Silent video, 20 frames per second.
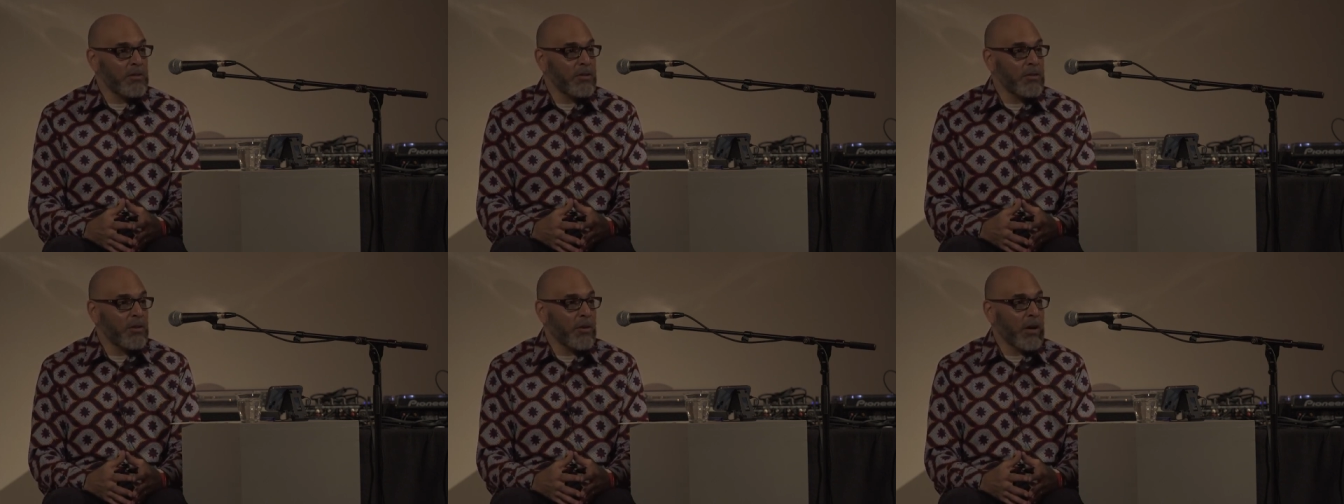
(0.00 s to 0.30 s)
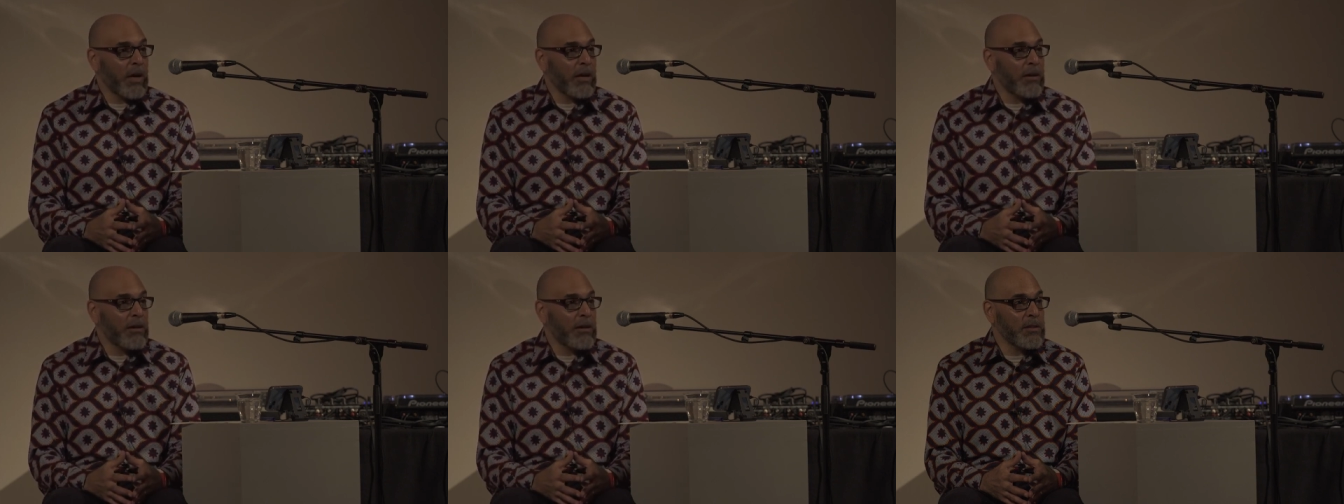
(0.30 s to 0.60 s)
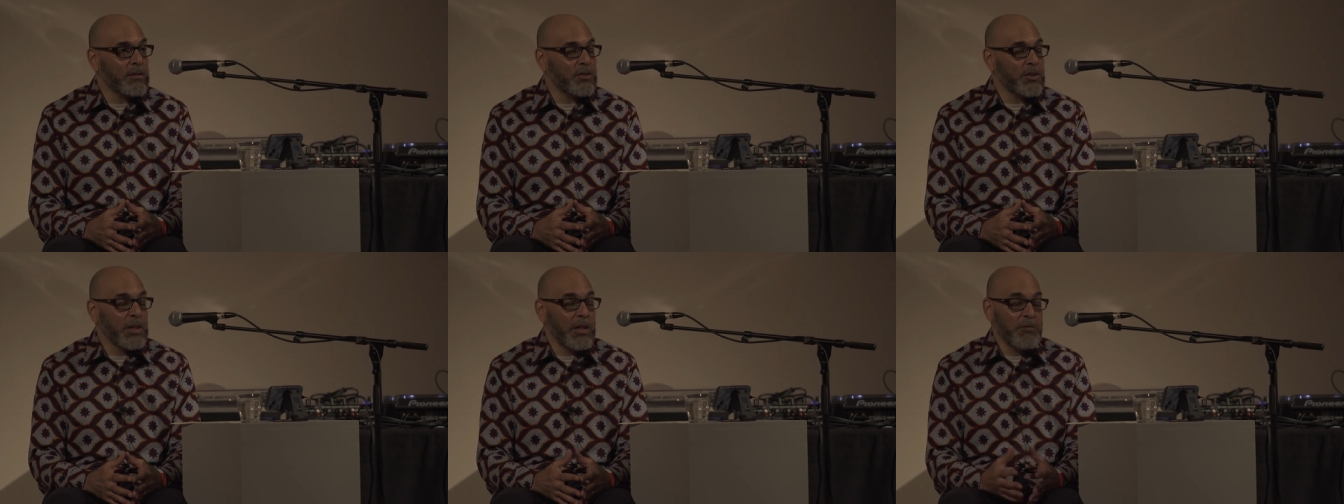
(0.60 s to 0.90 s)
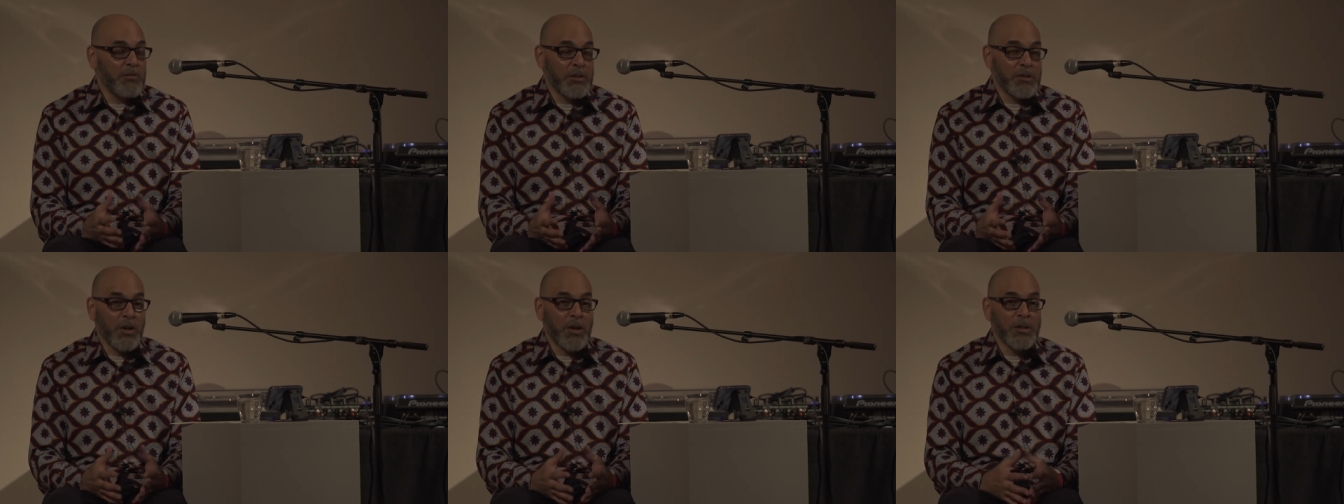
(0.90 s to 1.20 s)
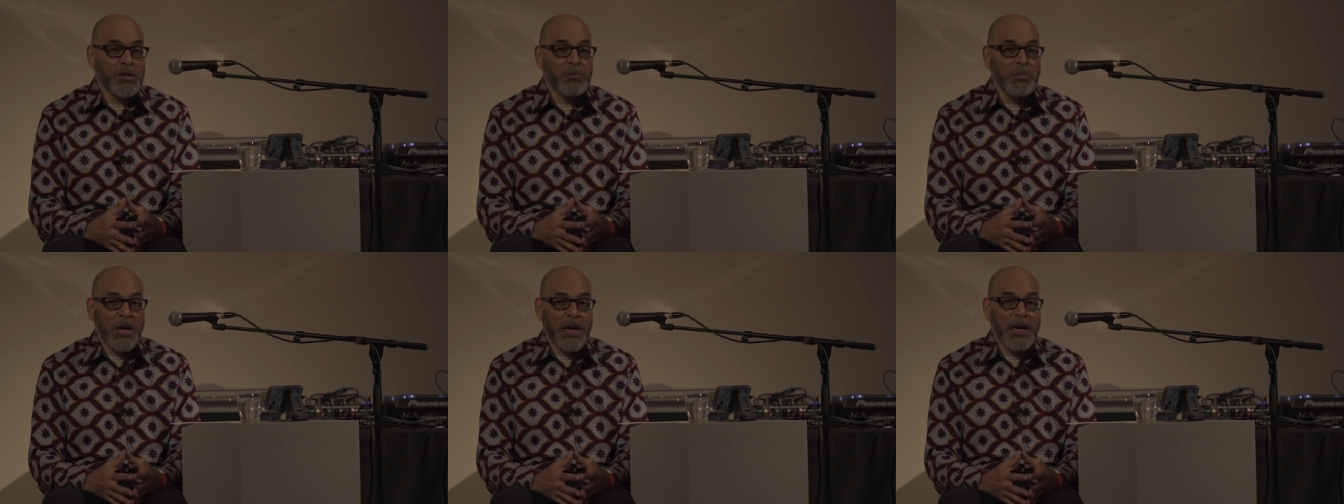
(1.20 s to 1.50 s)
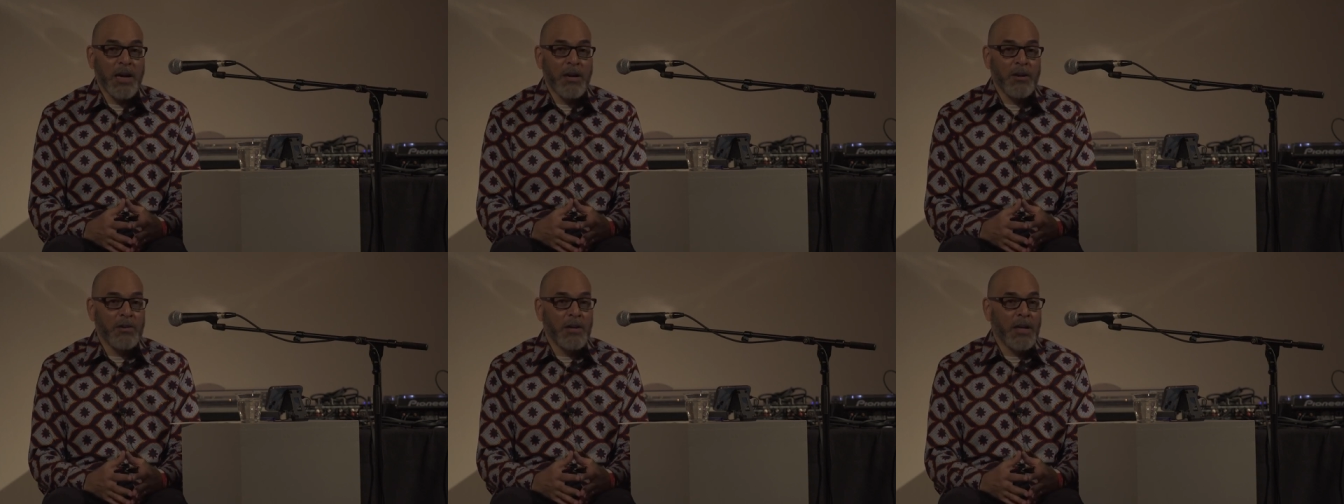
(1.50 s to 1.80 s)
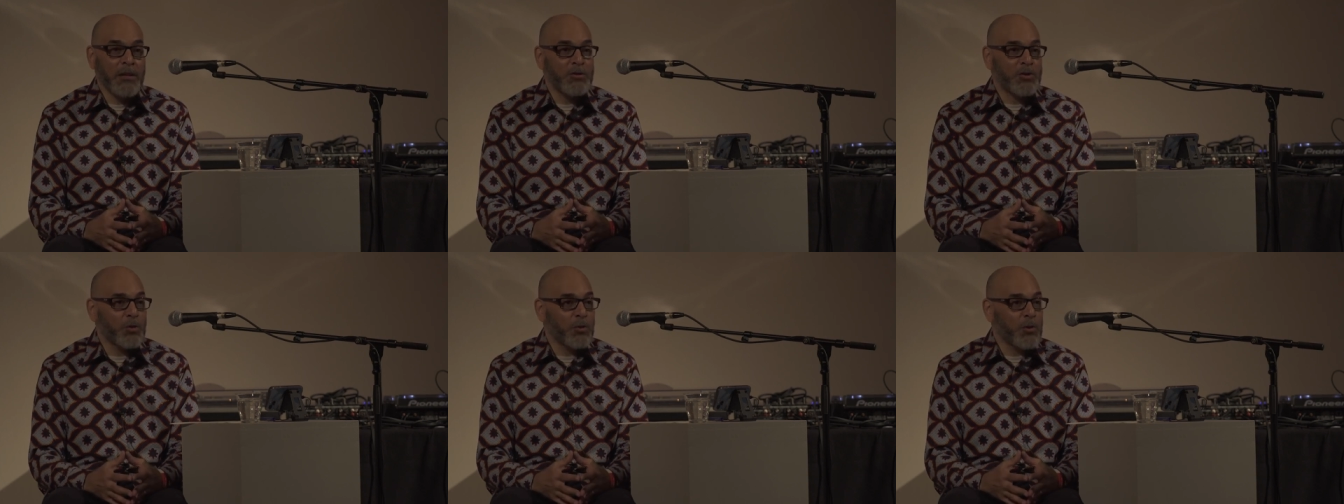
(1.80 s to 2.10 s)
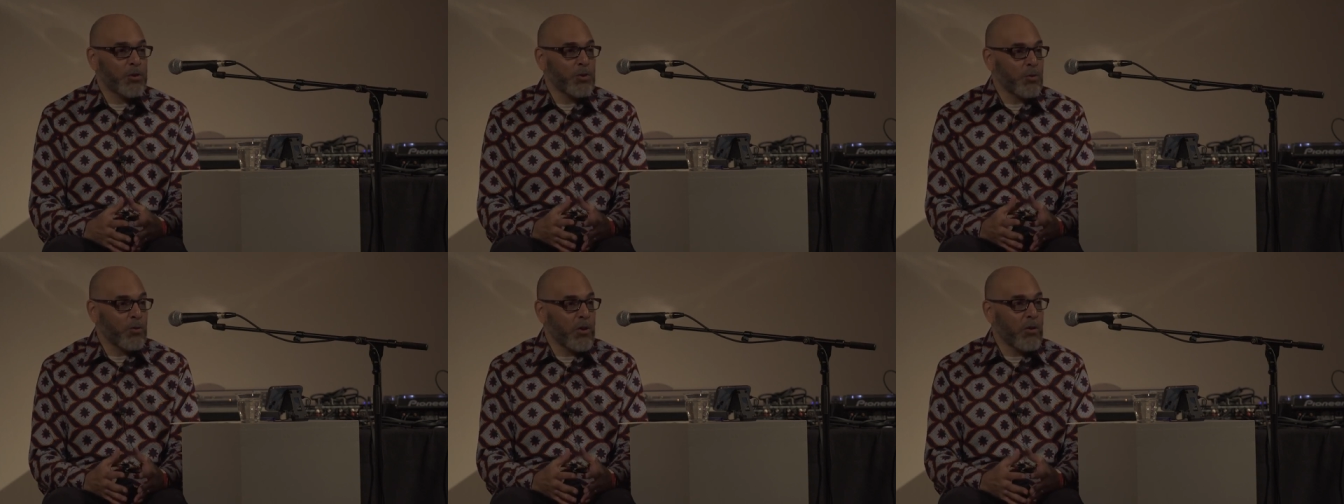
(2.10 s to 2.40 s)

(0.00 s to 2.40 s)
you know, uh, she even talks about how, how George